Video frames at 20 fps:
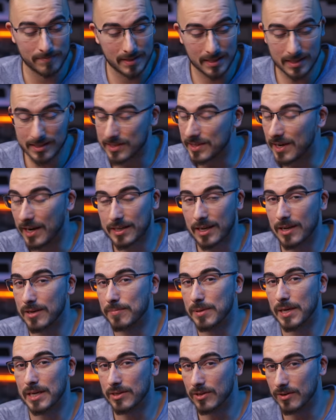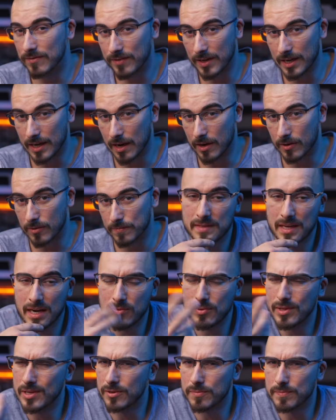it's not going to be a good video. I
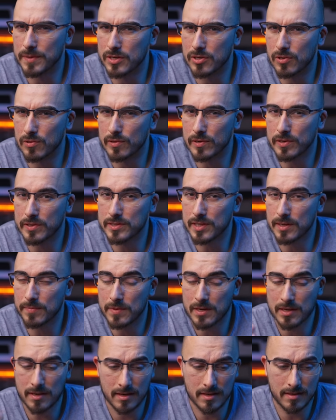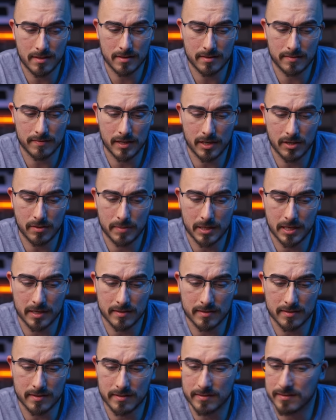really hope that you learned something in this video,
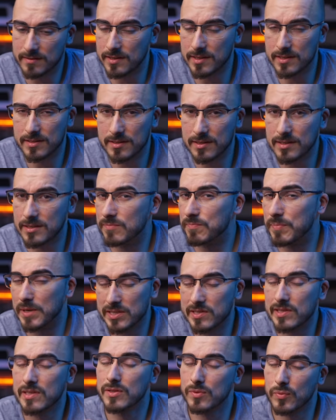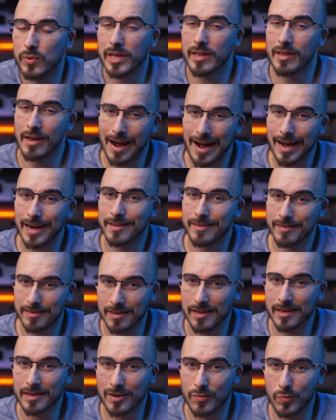because this is basically the way that I
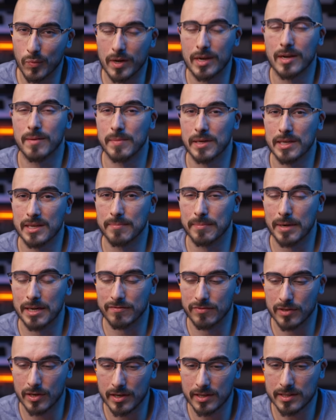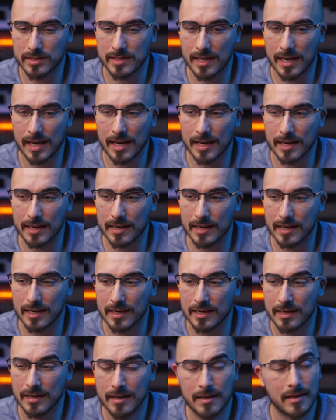think when I'm making my vlogs.
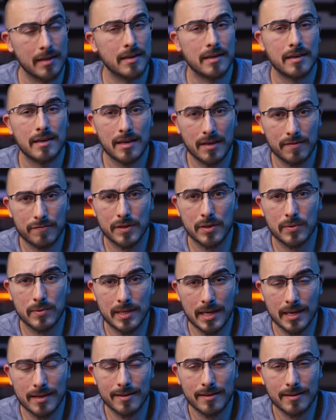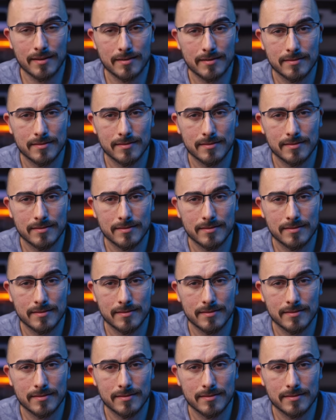And if you did,